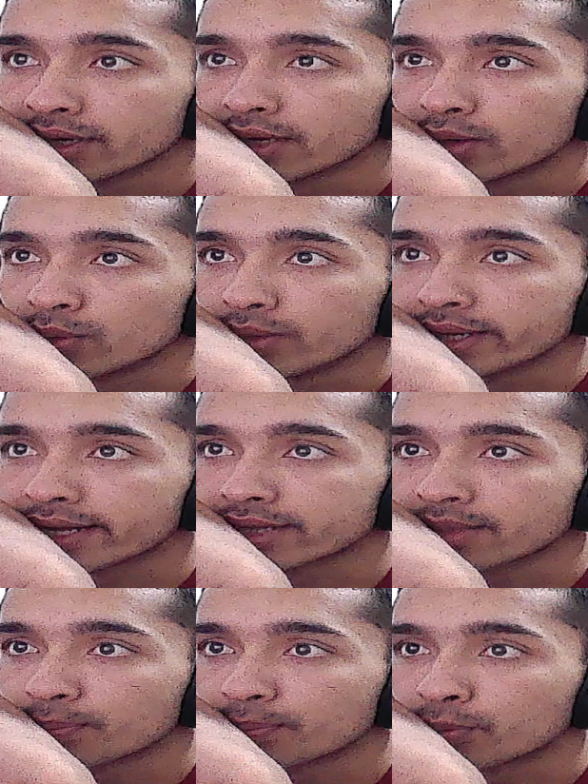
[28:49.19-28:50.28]
we'll get the
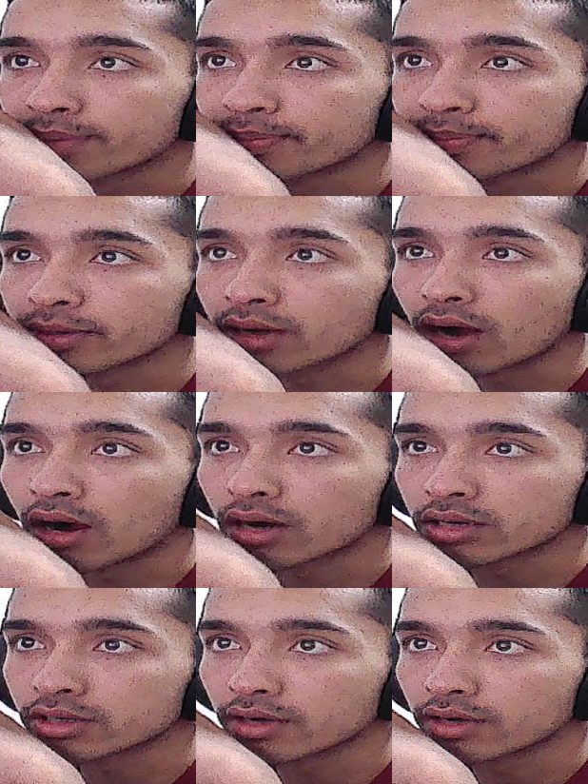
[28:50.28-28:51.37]
proper order
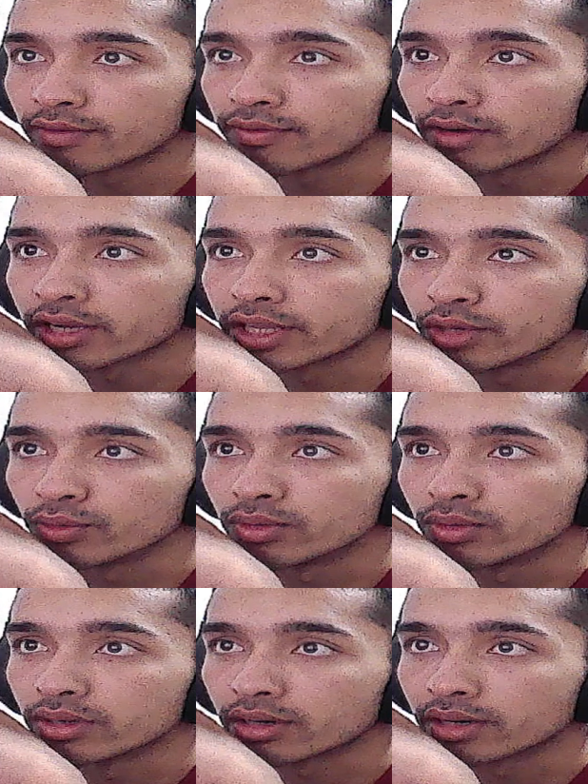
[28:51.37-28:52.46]
for q,
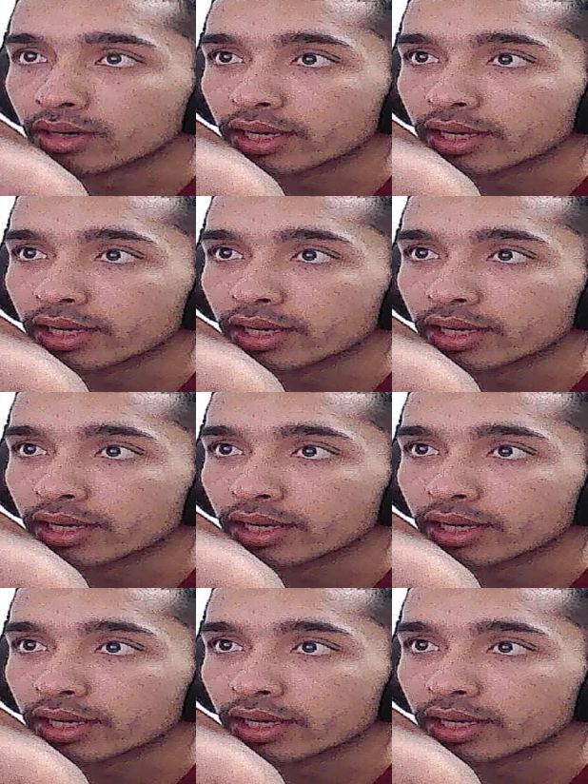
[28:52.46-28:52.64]
right?